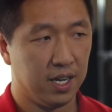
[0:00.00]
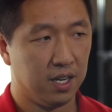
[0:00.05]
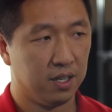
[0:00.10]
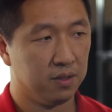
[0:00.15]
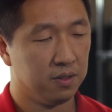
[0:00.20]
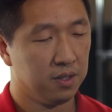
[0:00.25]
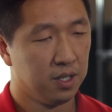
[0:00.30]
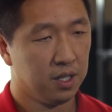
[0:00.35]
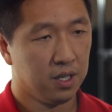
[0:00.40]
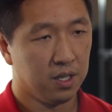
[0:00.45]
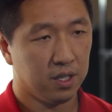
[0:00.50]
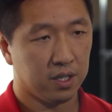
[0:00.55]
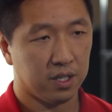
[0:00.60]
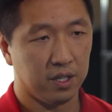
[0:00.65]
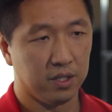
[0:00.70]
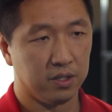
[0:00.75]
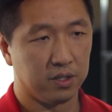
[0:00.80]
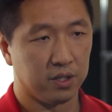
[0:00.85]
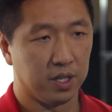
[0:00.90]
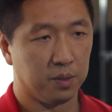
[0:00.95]
now
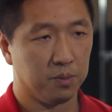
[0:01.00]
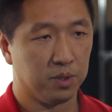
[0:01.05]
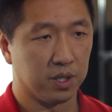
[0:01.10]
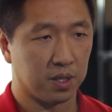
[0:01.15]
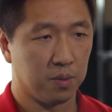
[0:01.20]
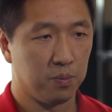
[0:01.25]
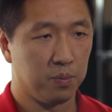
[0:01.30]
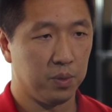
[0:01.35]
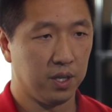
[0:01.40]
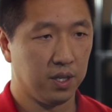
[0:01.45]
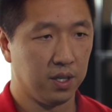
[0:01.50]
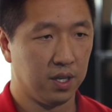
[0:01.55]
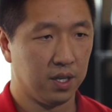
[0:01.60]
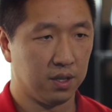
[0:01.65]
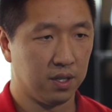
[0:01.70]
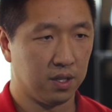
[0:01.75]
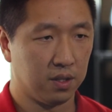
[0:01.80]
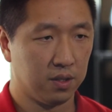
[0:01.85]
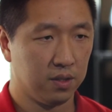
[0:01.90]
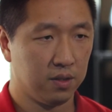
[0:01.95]
kids are able to compete
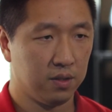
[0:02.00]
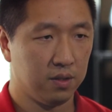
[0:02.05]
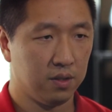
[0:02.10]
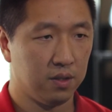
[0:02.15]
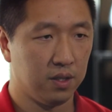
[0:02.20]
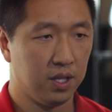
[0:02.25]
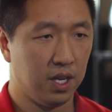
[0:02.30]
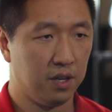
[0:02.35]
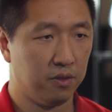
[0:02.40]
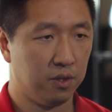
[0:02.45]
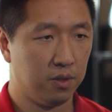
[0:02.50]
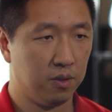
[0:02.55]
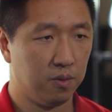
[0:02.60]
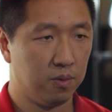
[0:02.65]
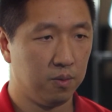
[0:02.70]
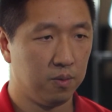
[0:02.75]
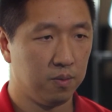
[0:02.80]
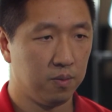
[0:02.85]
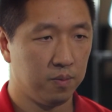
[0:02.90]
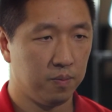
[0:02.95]
at their
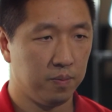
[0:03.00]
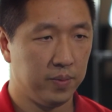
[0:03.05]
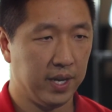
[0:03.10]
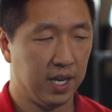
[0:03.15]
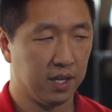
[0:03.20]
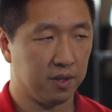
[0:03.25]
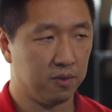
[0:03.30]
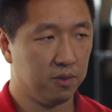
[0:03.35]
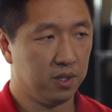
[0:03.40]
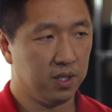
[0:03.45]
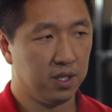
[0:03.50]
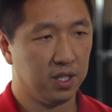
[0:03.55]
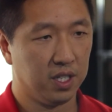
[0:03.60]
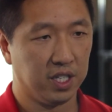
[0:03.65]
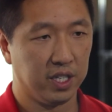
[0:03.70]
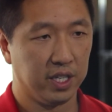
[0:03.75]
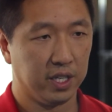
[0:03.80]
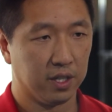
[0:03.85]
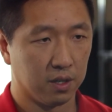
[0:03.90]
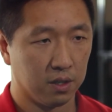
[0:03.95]
level back within
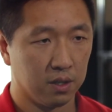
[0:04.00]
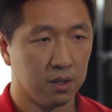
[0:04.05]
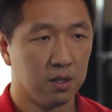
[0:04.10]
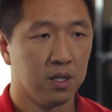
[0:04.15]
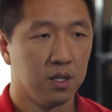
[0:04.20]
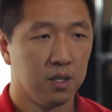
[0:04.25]
a year.